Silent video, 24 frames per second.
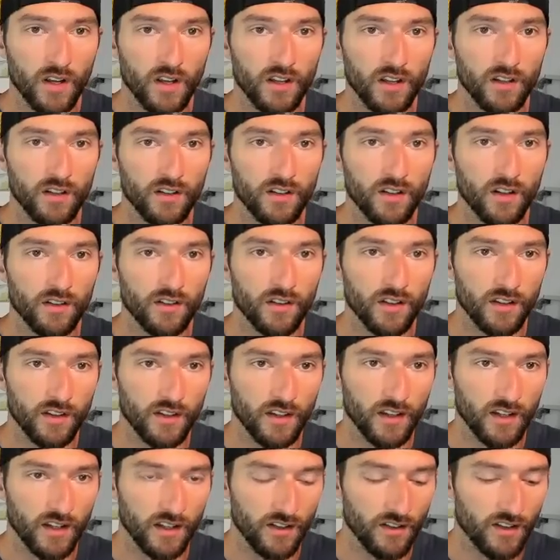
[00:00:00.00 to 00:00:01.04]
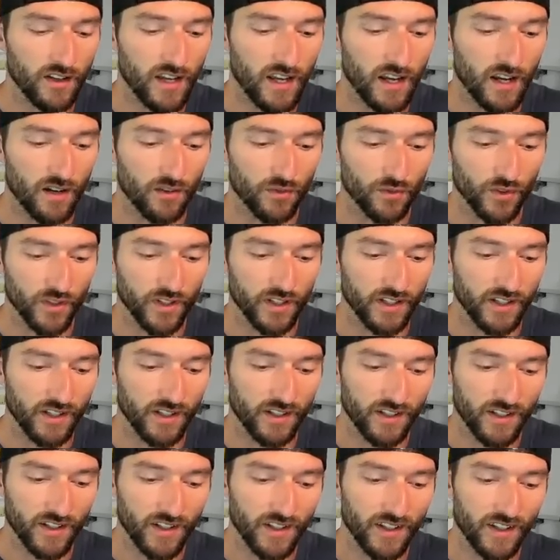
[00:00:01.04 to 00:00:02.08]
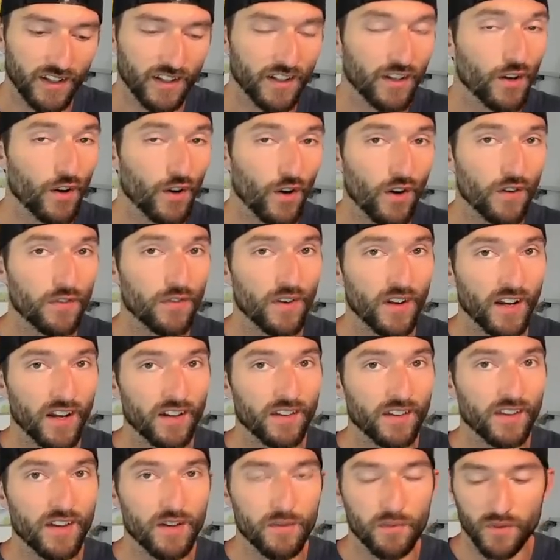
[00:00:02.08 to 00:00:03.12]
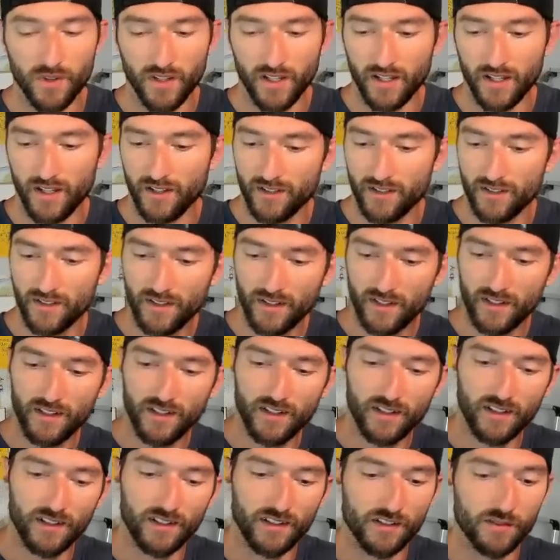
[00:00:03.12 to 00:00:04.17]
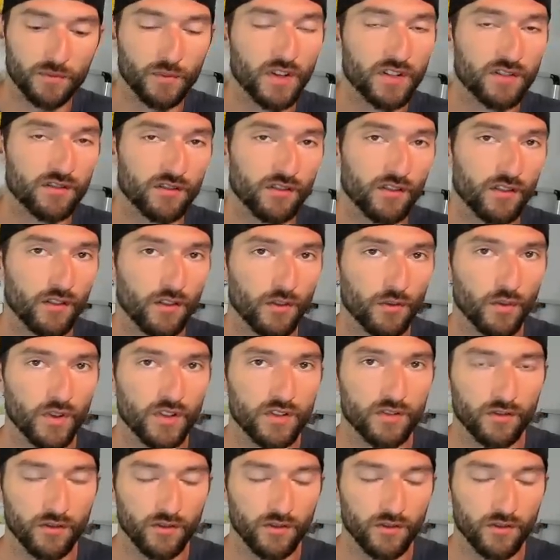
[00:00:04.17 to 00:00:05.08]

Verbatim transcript: you know that uh, you can't really go off of how they play, especially the original